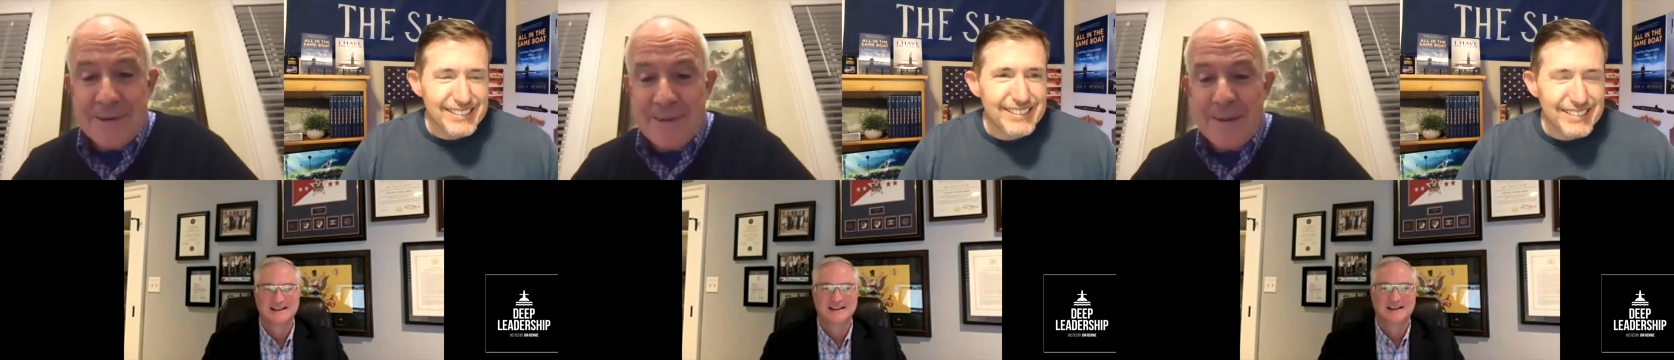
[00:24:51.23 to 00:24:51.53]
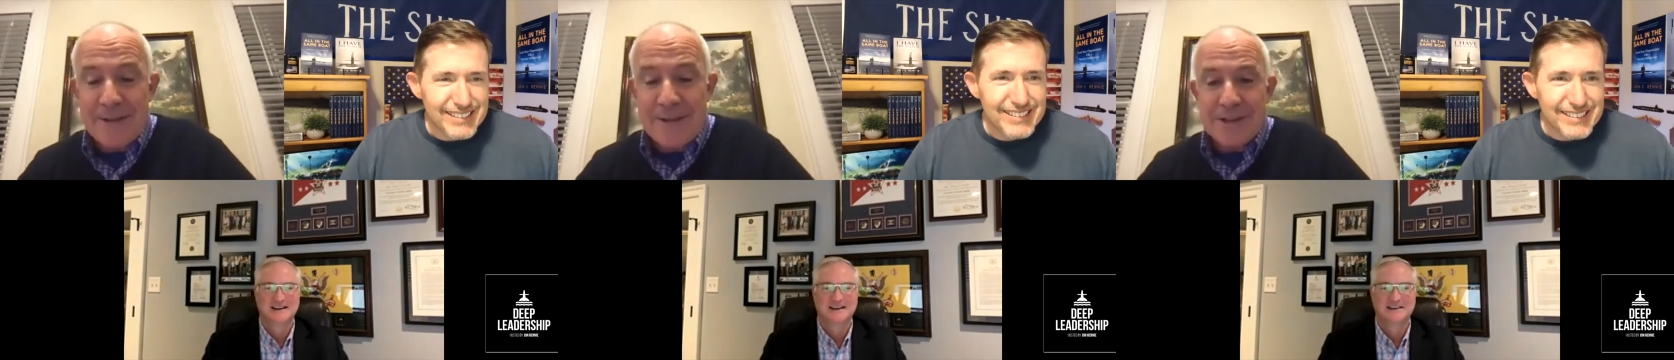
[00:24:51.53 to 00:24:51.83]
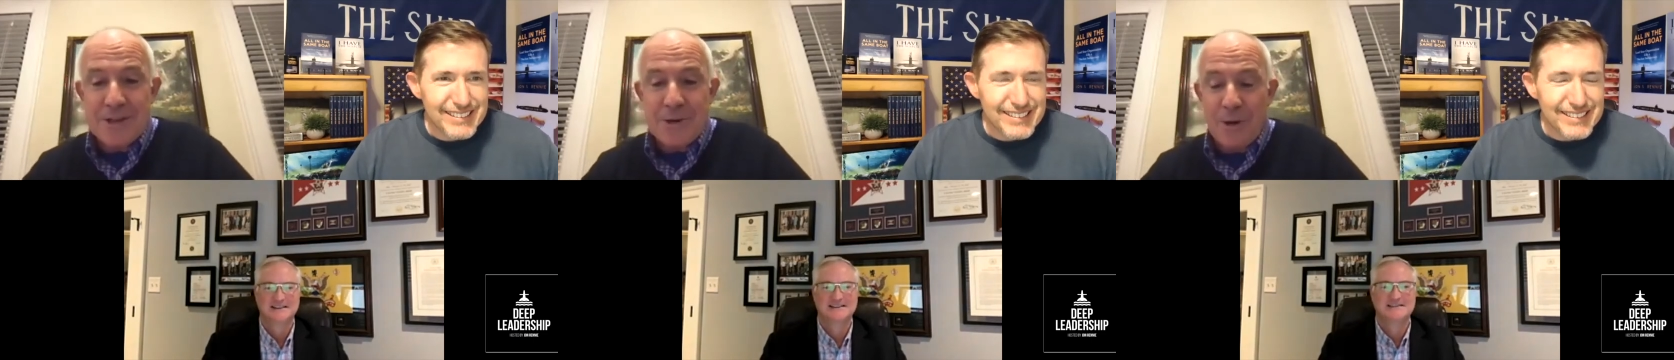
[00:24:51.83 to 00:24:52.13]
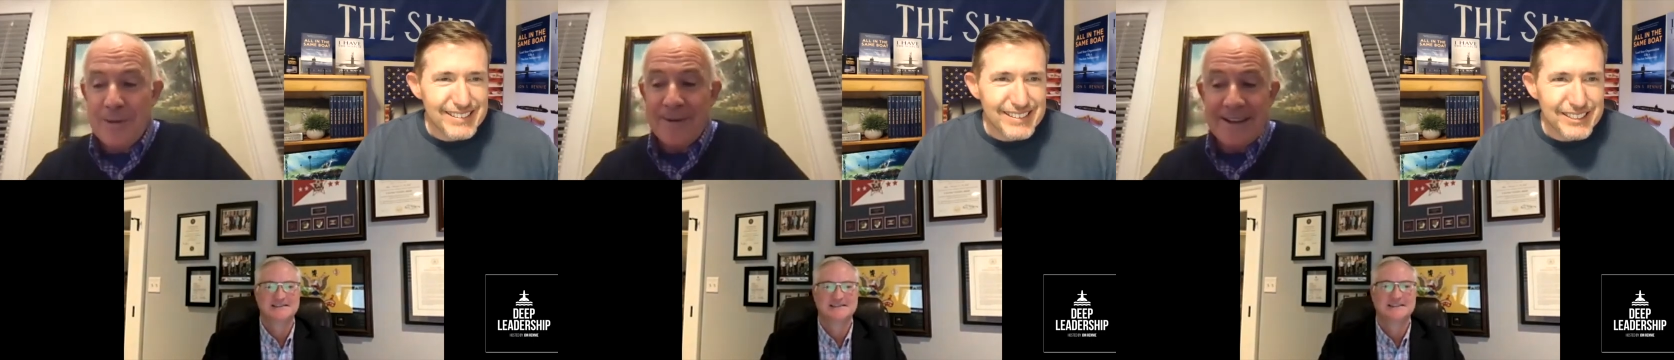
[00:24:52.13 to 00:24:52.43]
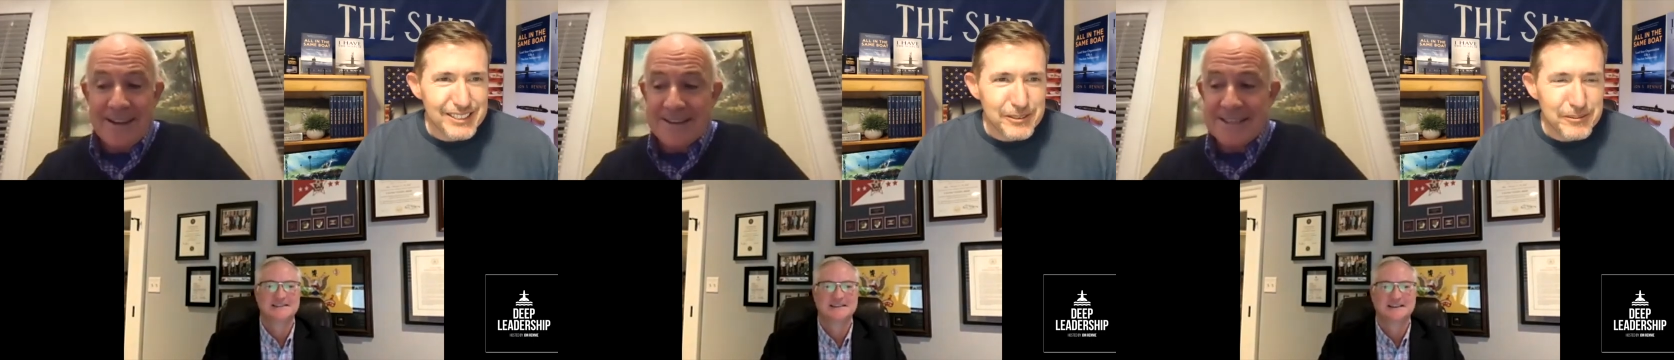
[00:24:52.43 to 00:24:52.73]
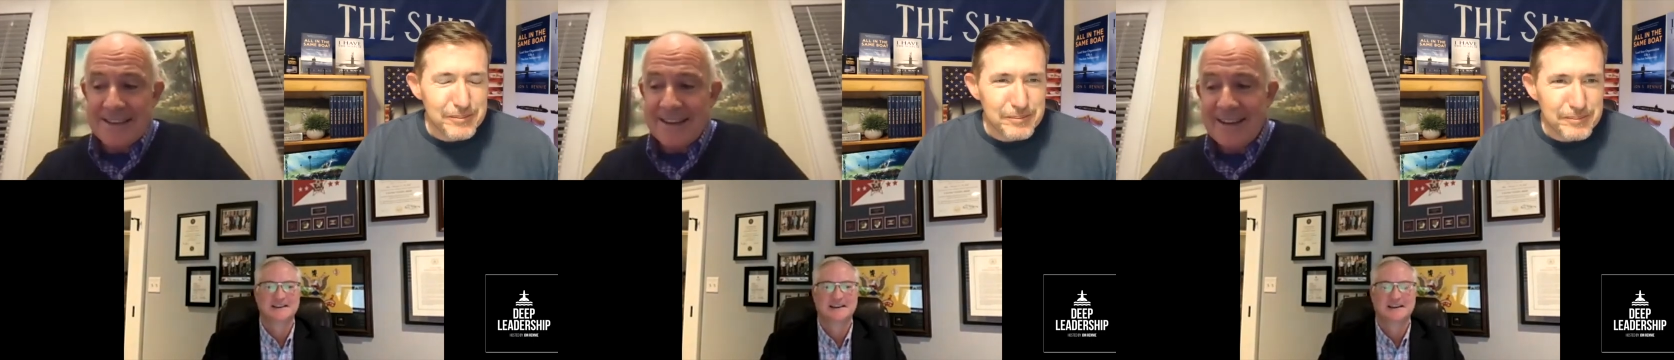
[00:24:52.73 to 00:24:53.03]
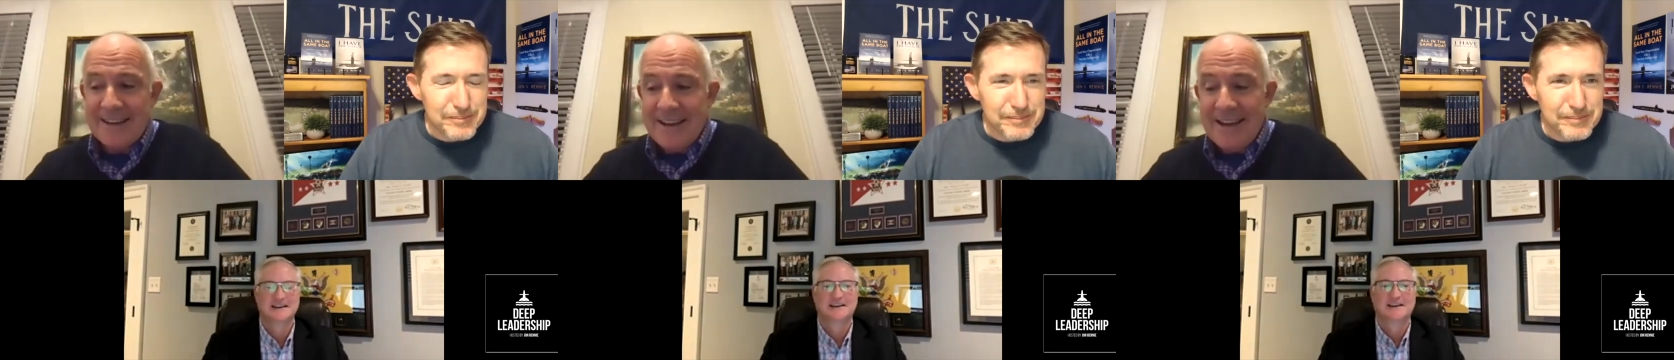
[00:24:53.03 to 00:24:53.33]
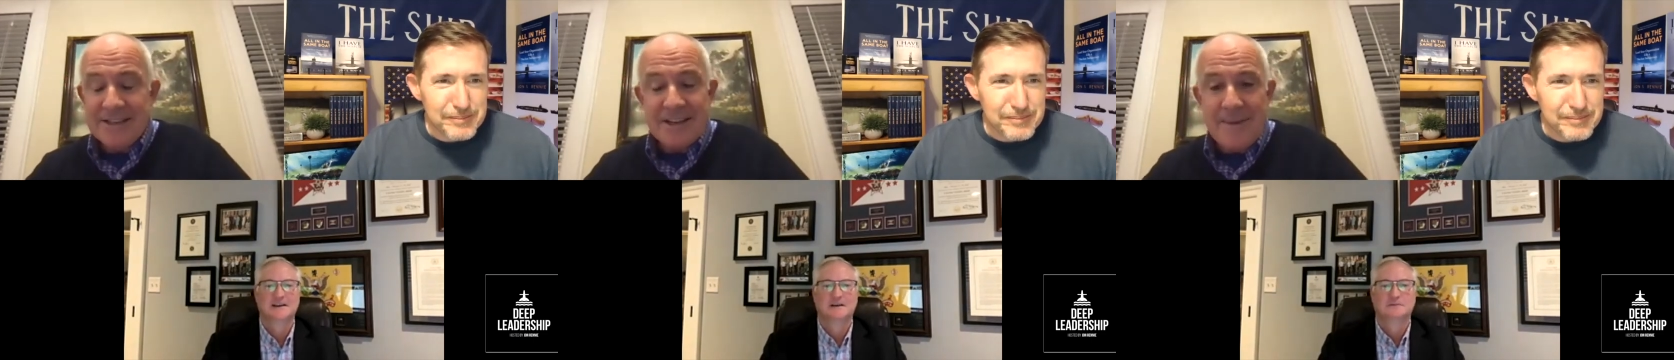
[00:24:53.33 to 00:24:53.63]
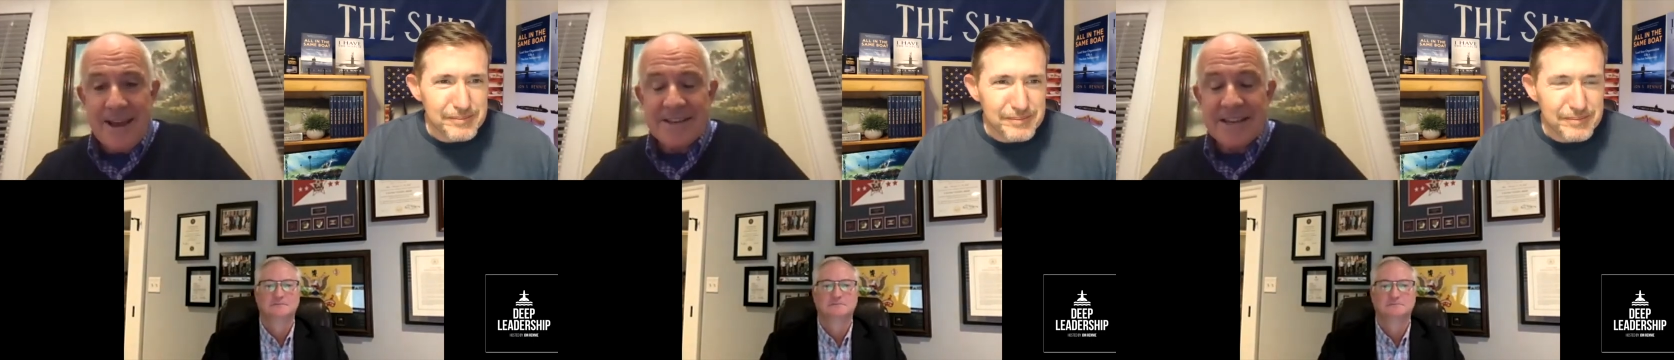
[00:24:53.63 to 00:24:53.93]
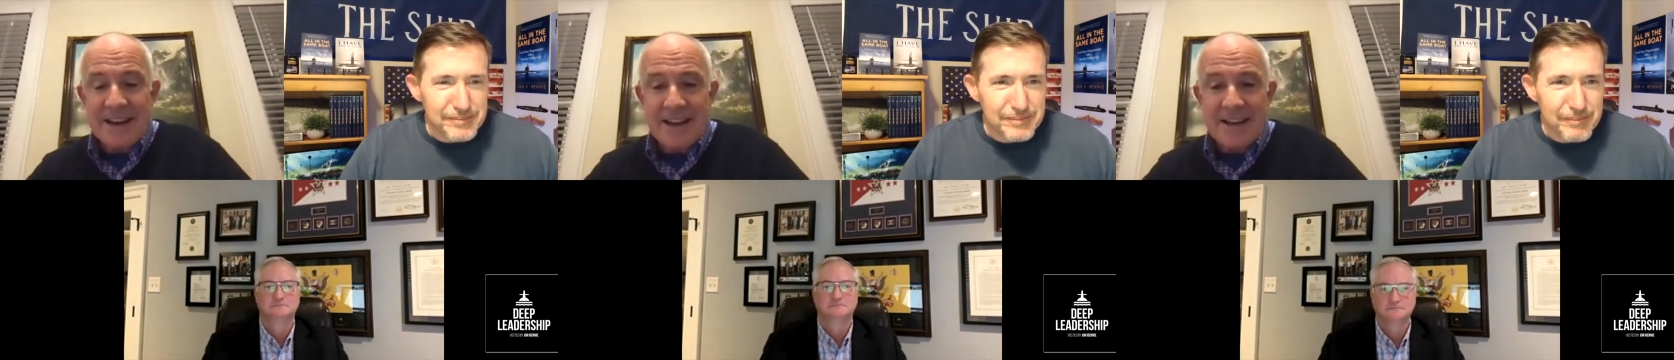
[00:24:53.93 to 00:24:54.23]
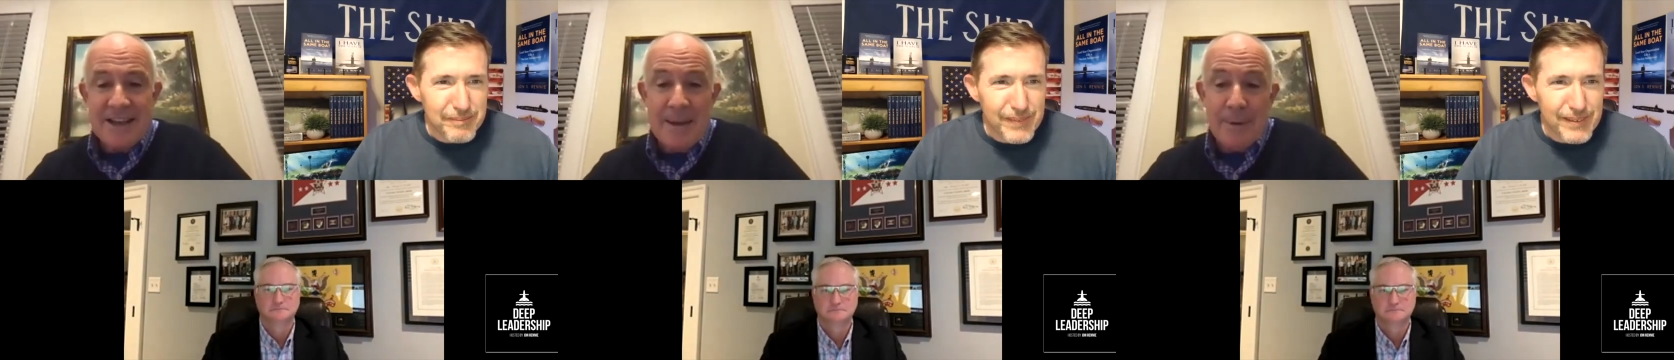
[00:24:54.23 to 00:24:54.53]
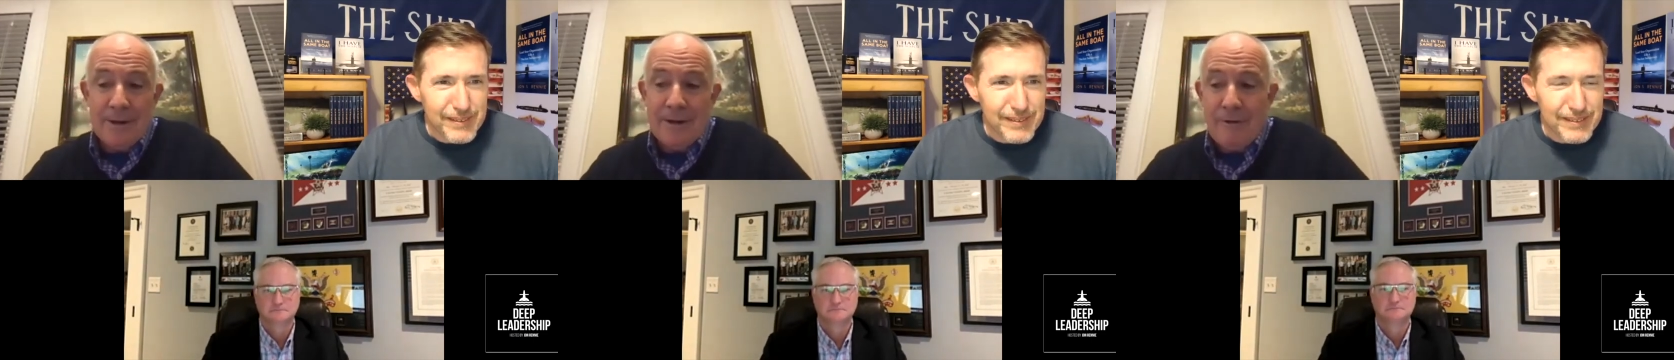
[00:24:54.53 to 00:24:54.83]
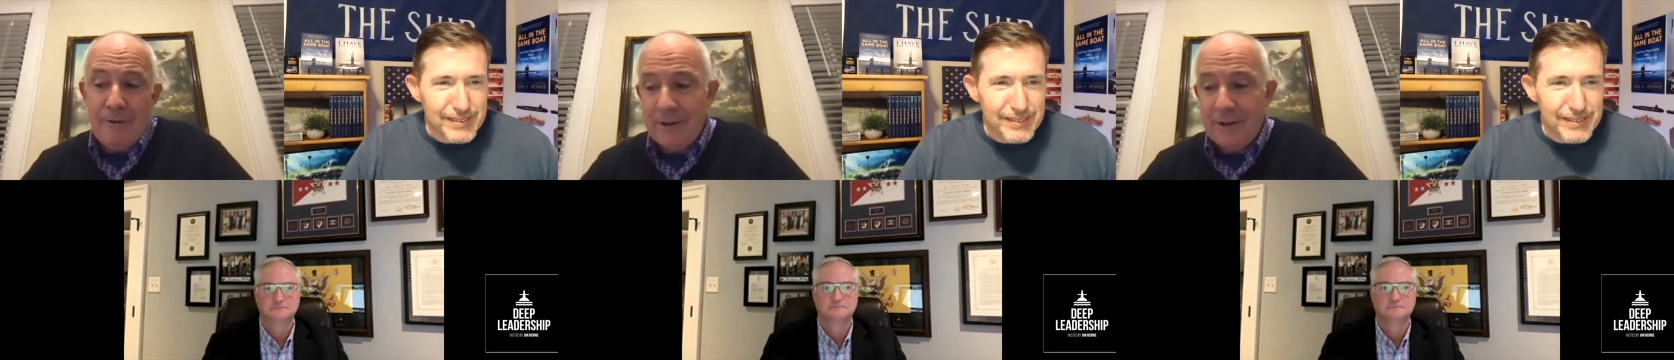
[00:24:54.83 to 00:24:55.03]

Speaker 1: me about that story because he's an amazing example of